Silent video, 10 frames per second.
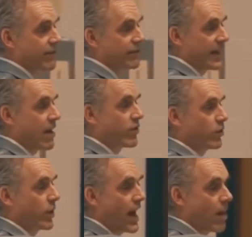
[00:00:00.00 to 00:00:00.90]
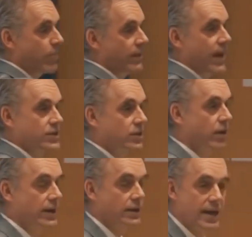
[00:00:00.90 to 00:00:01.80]
lifting everyone up, and that's a
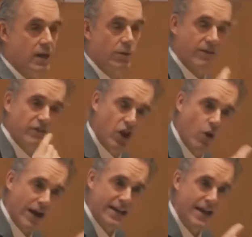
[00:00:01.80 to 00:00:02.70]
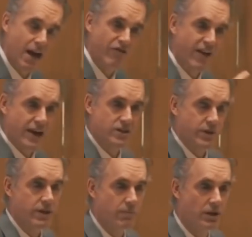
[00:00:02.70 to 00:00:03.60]
great thing. And we have no idea how
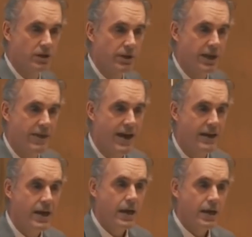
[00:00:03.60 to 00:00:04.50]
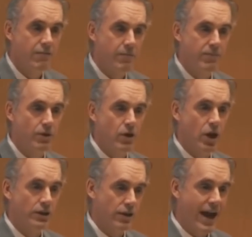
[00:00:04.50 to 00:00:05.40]
fast we can multiply that if people
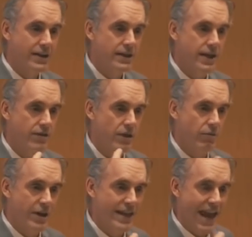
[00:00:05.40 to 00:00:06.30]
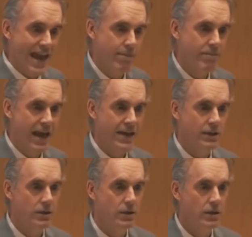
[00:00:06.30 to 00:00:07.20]
got their act together and really aimed
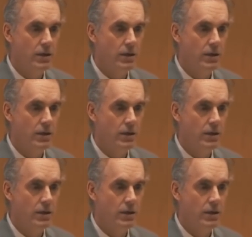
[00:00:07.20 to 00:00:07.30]
at it?